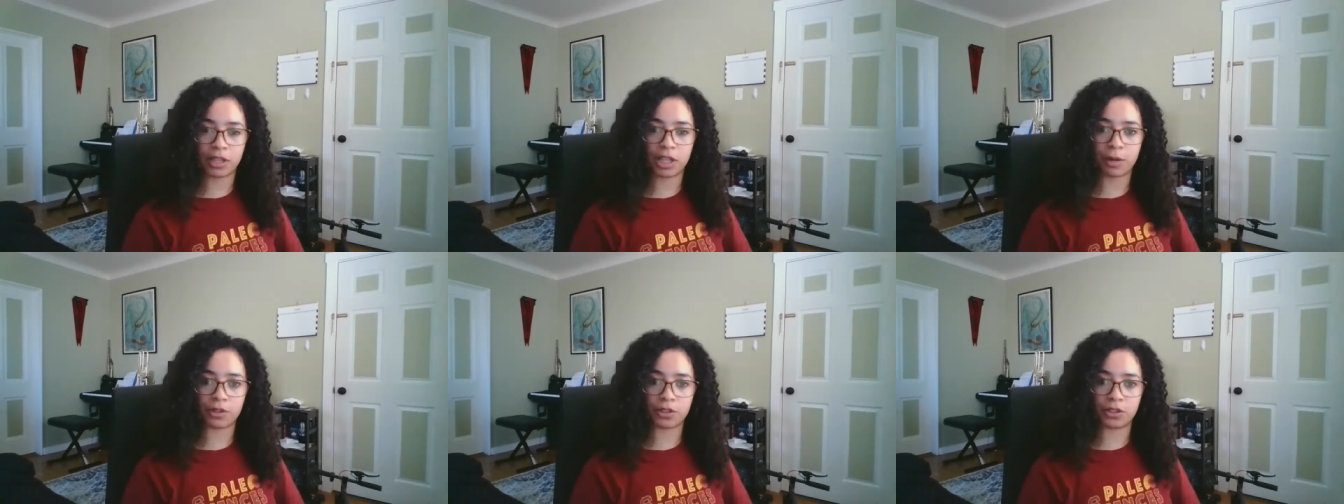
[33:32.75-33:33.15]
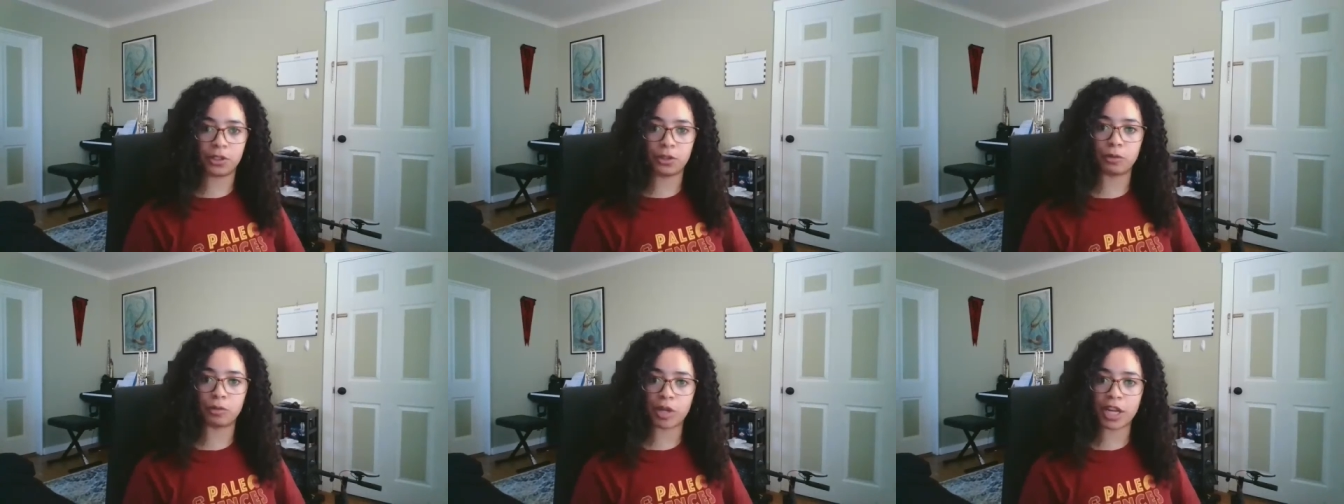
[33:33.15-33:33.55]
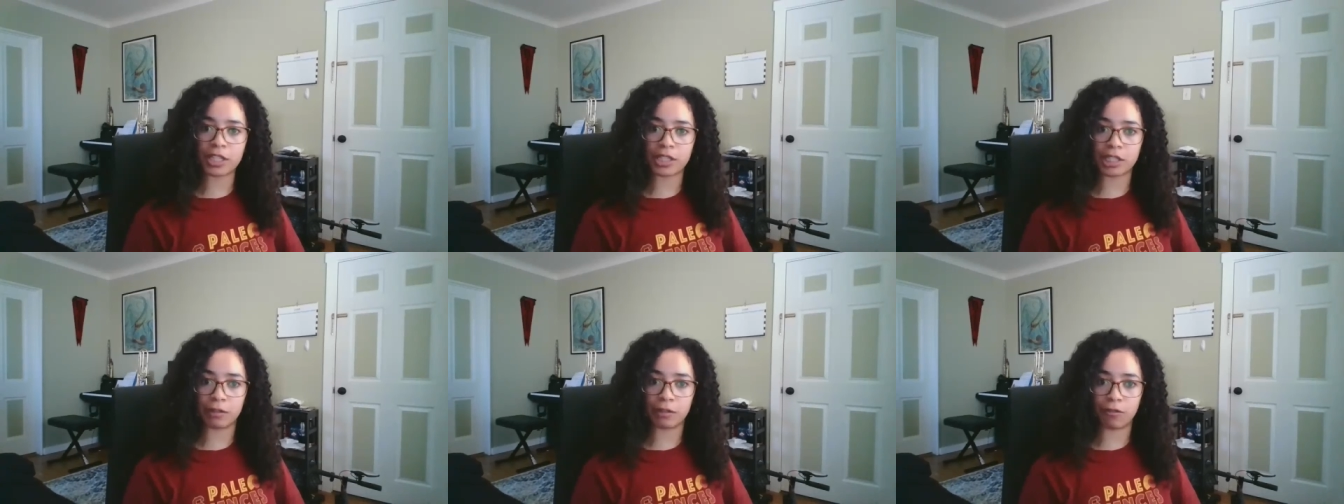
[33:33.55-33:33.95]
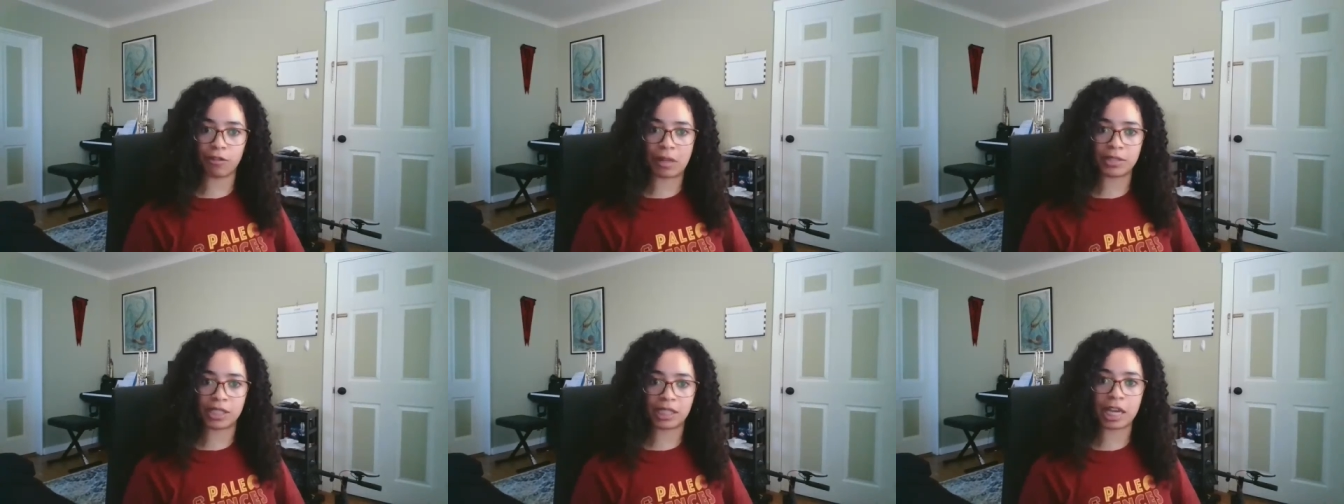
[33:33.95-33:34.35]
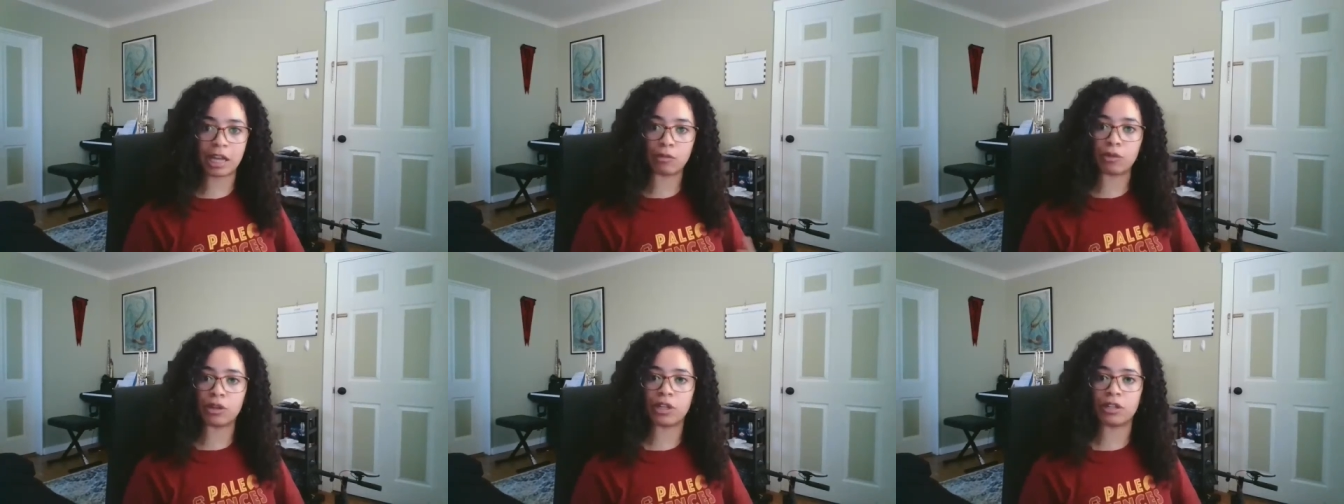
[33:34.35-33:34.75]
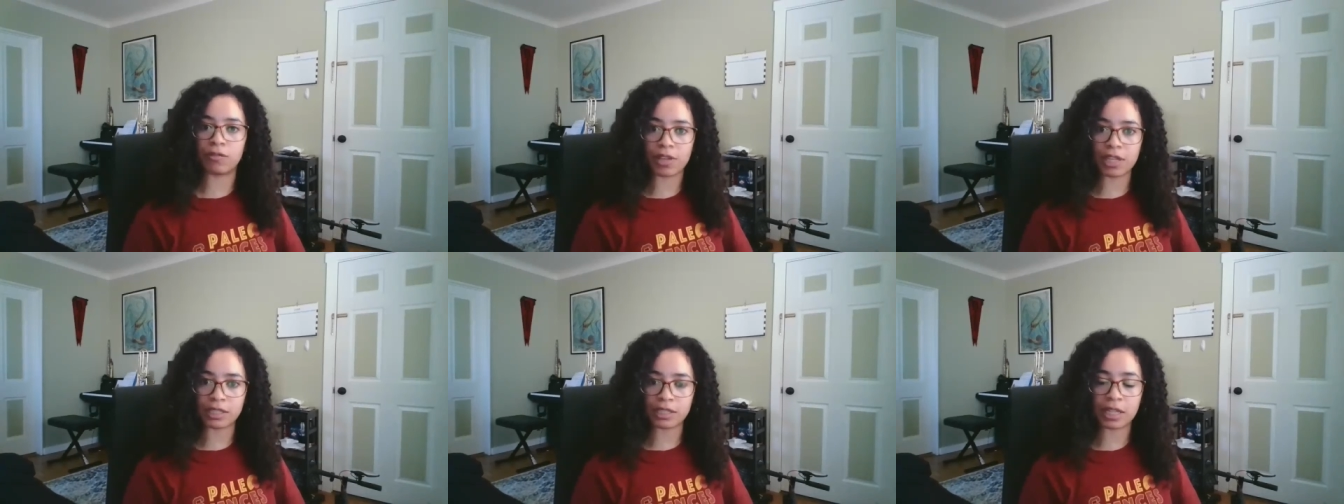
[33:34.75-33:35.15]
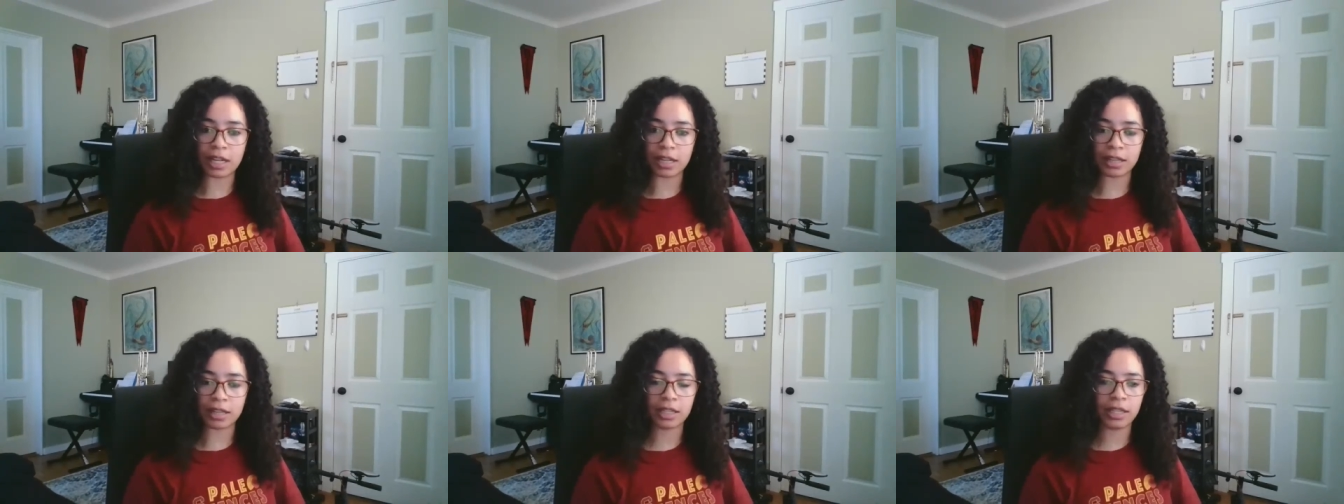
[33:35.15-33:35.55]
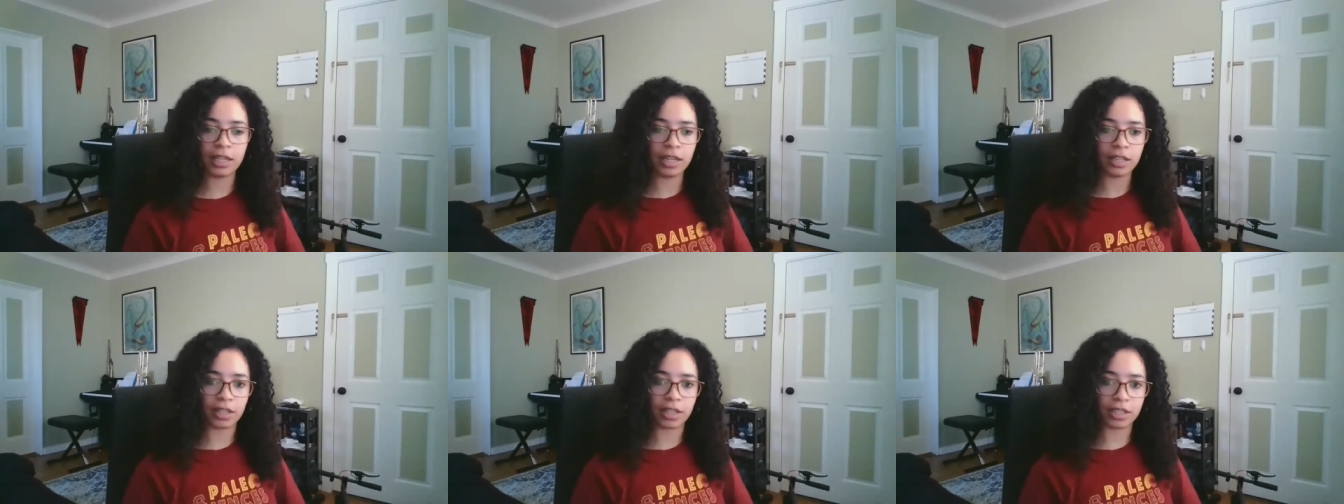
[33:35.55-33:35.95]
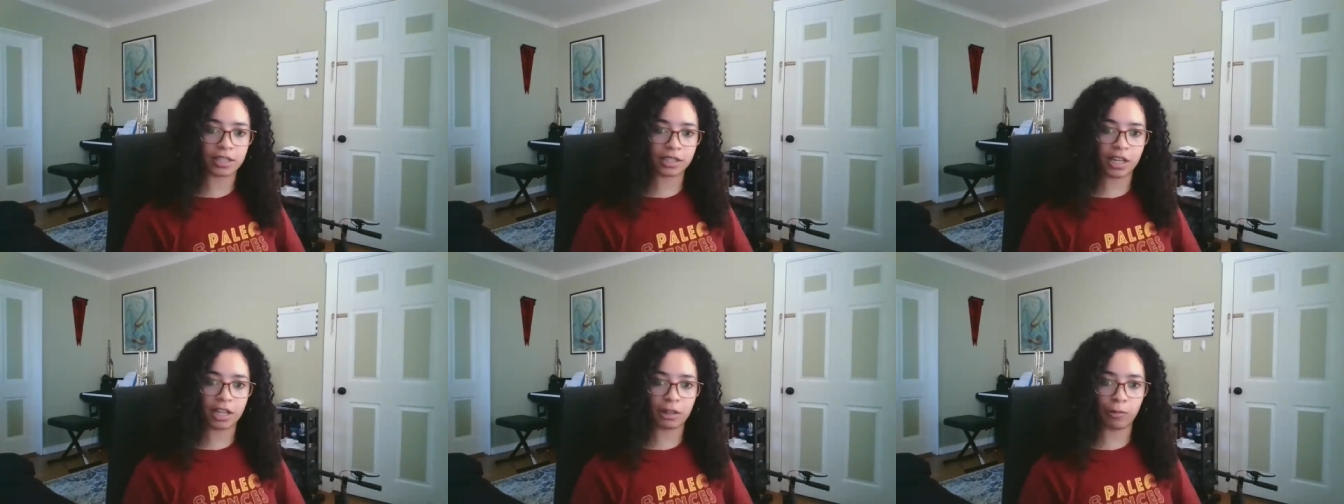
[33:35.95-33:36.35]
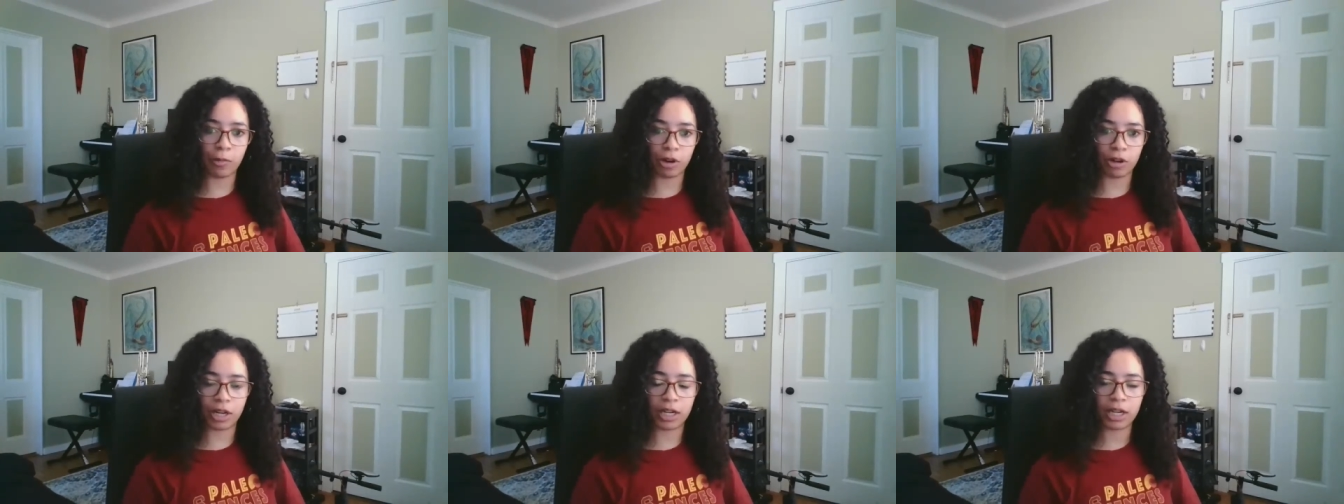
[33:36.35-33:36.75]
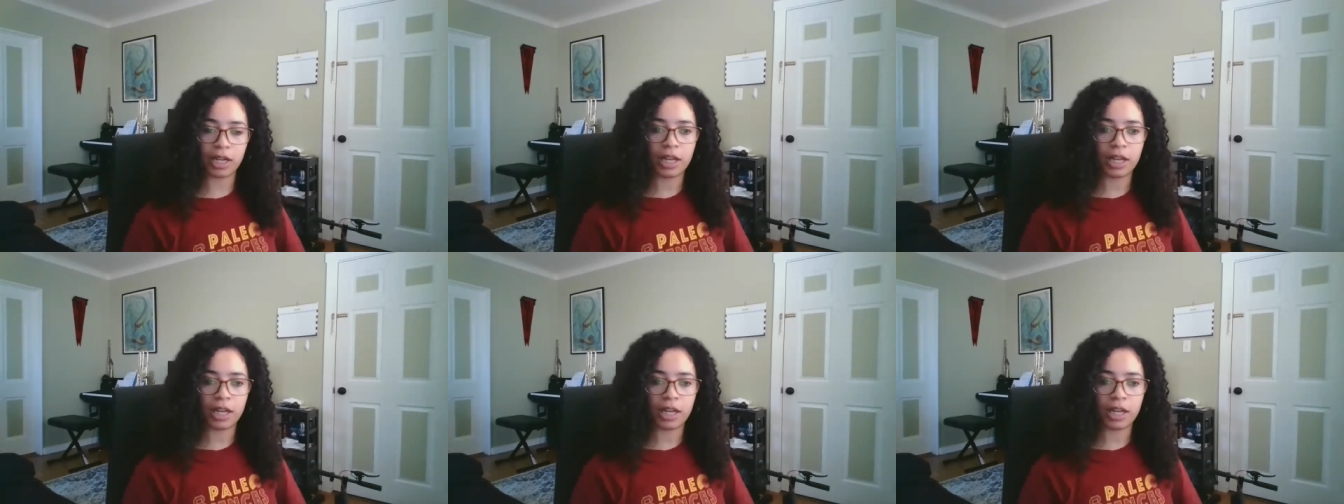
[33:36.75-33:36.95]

And there was no reason for them to get rid of these teeth. These teeth weren't